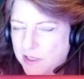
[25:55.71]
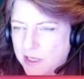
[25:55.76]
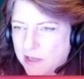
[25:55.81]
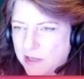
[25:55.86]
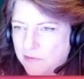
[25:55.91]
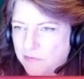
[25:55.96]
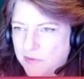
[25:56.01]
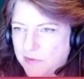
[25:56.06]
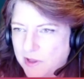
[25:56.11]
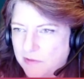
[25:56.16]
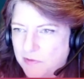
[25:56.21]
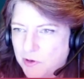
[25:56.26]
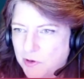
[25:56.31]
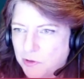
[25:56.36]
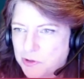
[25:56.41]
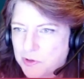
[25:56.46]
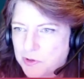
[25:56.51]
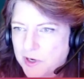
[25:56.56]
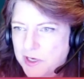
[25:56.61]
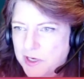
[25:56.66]
if
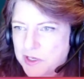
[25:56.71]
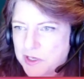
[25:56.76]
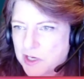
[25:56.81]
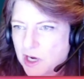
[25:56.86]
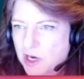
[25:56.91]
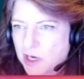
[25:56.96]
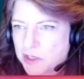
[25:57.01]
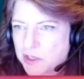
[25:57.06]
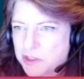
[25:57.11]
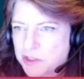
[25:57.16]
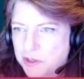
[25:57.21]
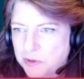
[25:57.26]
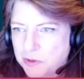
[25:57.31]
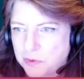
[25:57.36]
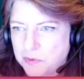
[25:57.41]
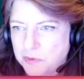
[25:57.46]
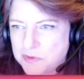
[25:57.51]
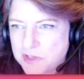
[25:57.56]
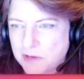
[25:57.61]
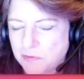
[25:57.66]
you're trying to talk
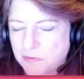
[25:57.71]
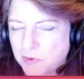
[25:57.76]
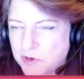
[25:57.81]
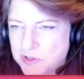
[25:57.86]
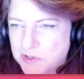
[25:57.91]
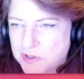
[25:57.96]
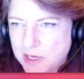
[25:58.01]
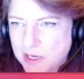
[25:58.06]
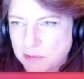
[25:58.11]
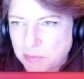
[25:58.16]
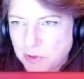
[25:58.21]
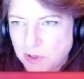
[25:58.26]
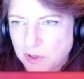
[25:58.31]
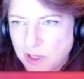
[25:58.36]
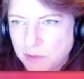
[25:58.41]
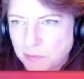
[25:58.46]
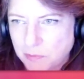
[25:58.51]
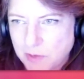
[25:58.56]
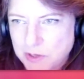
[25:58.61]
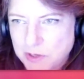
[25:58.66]
to, say, for example,
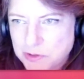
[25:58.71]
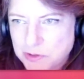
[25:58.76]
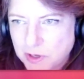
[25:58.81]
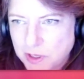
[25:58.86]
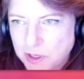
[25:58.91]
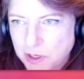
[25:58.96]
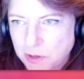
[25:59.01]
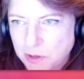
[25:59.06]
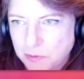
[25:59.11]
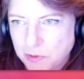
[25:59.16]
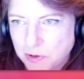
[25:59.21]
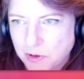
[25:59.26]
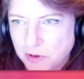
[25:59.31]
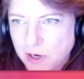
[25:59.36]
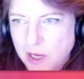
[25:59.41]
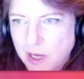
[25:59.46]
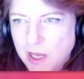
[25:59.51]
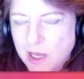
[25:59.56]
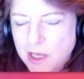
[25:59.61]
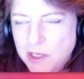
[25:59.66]
a restaurant owner,
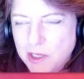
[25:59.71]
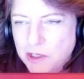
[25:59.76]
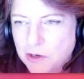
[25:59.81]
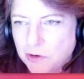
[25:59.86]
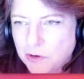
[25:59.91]
you're